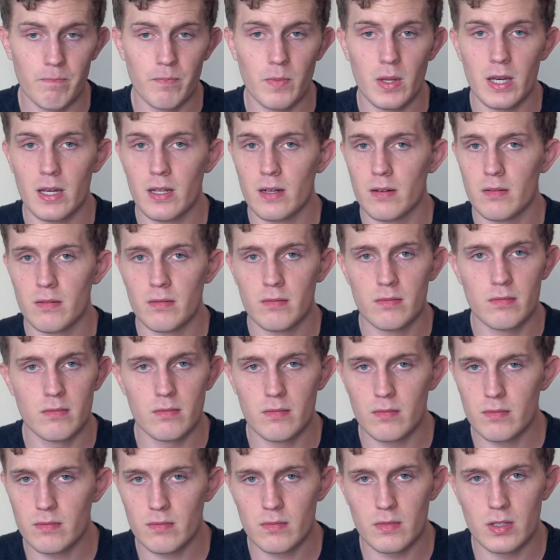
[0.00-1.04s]
And
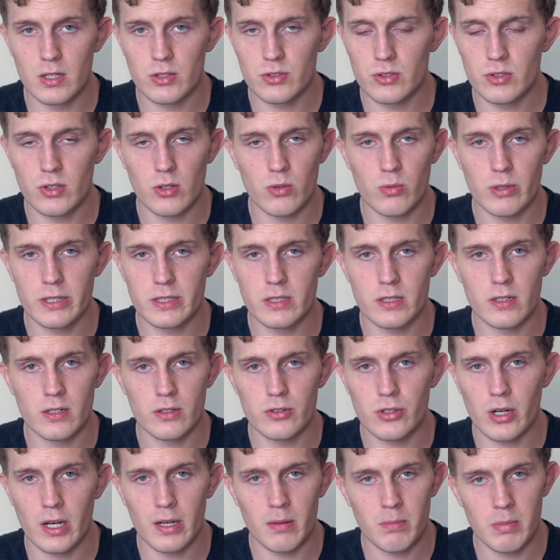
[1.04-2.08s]
there's no reason to
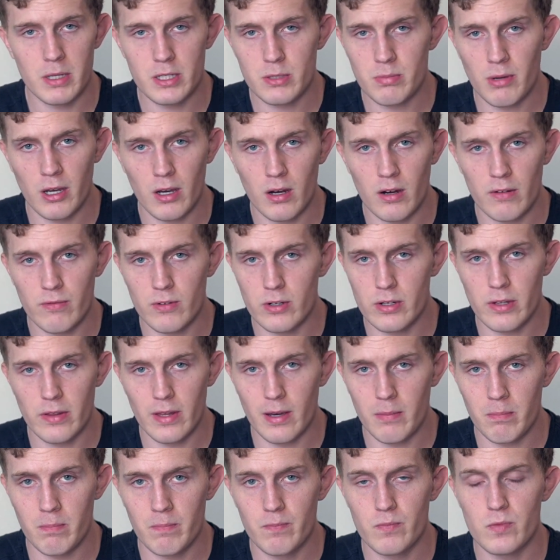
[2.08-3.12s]
try and pitch my offer to them.